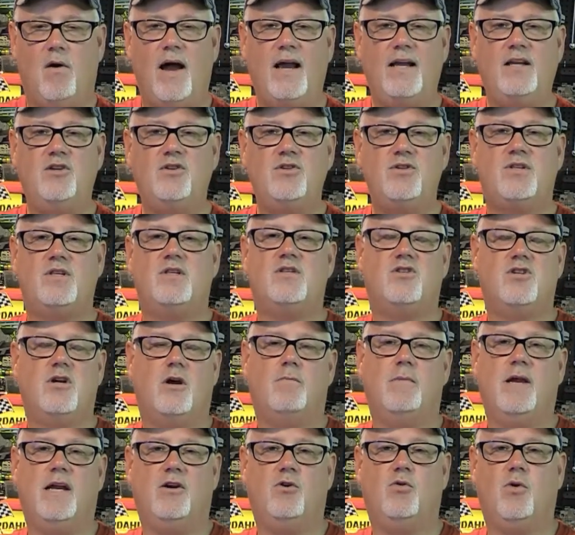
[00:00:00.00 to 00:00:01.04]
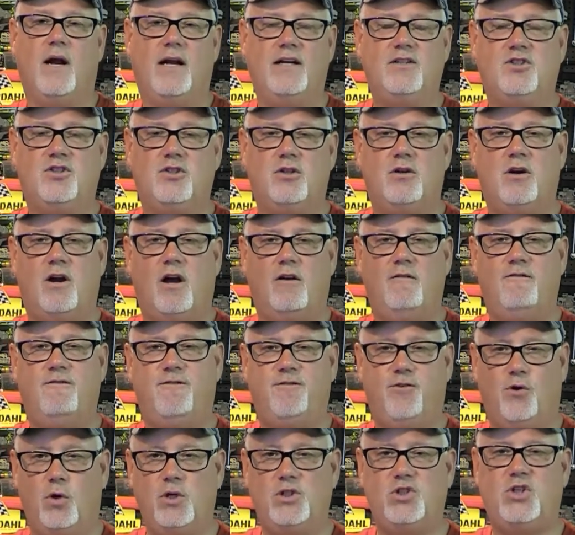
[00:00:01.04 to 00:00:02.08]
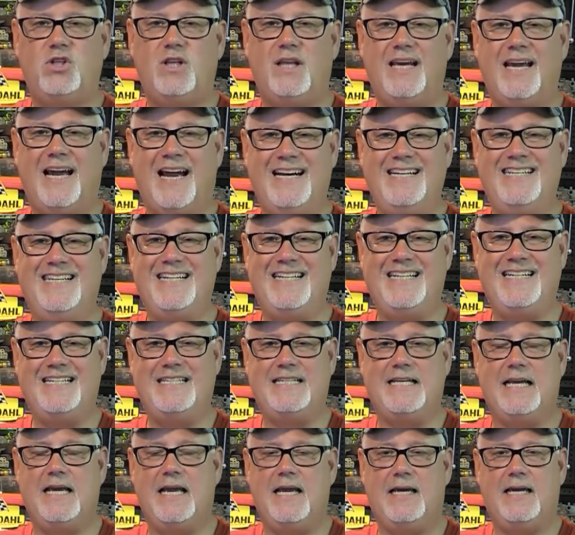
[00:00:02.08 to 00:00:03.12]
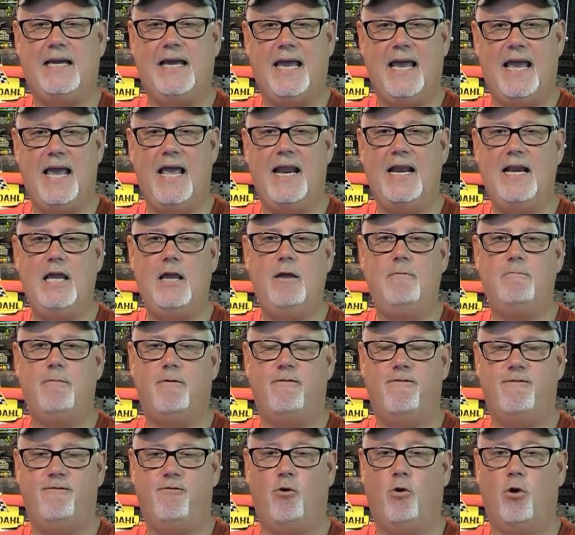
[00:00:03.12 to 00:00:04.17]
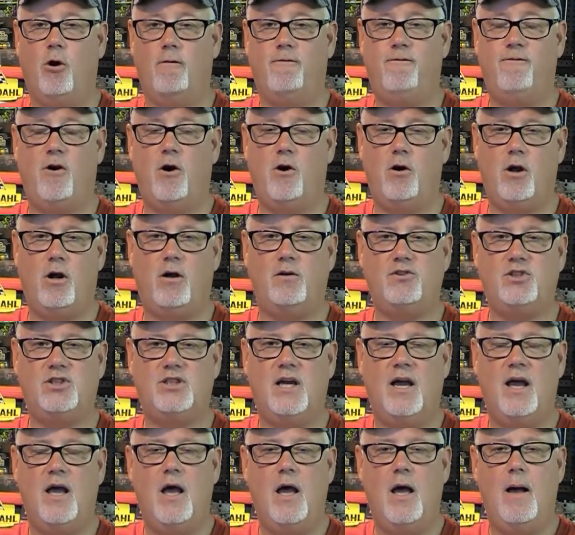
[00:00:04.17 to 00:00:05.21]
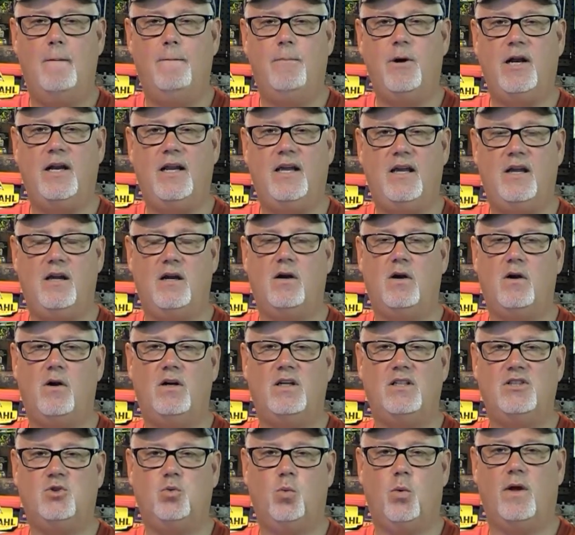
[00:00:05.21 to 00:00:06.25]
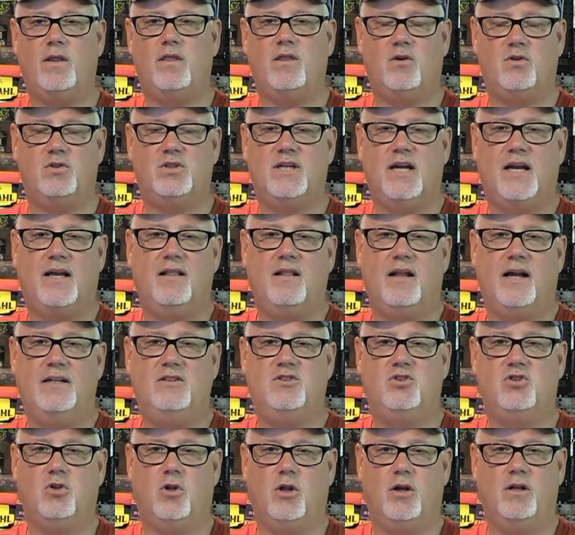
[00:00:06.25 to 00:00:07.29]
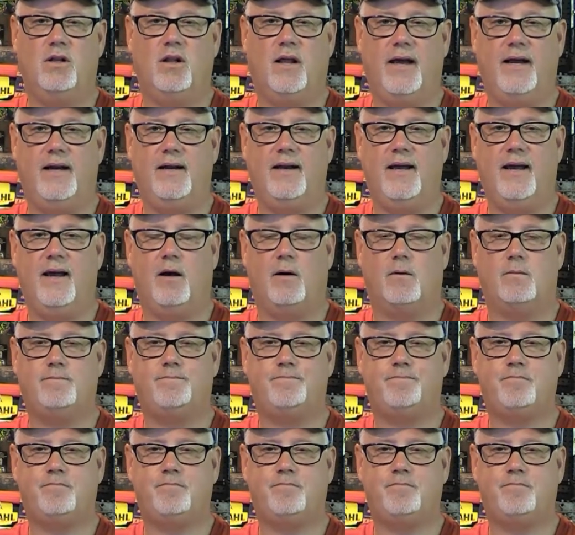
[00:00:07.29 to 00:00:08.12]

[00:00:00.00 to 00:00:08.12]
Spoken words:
I use this on my Chrysler. Unfortunately, I didn't take any before photos, but here is what those headlights look like now.